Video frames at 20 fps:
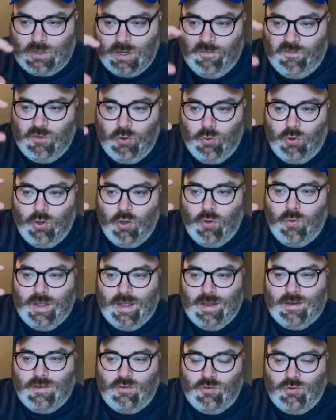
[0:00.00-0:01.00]
If you go
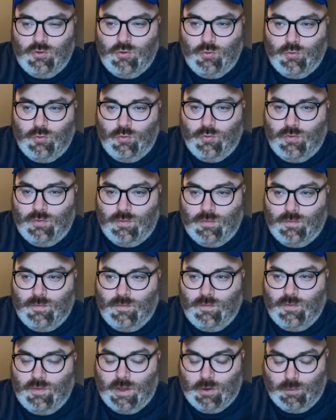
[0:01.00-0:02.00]
into
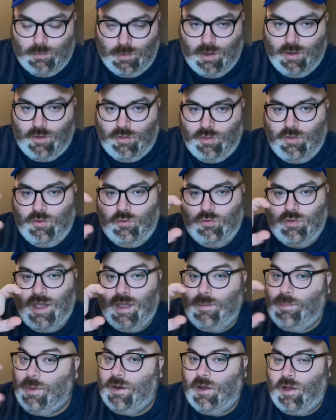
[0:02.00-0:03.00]
Letterboxd and you
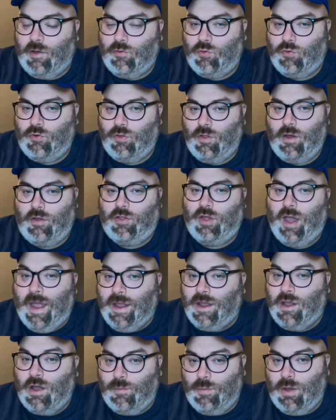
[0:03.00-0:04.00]
type in Outdoor Deluxe,
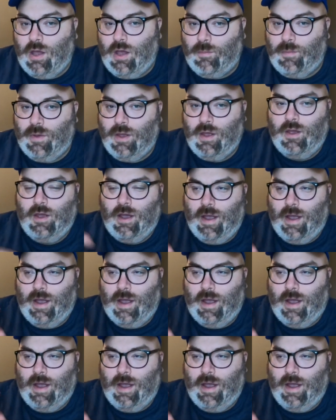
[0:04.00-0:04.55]
I come up.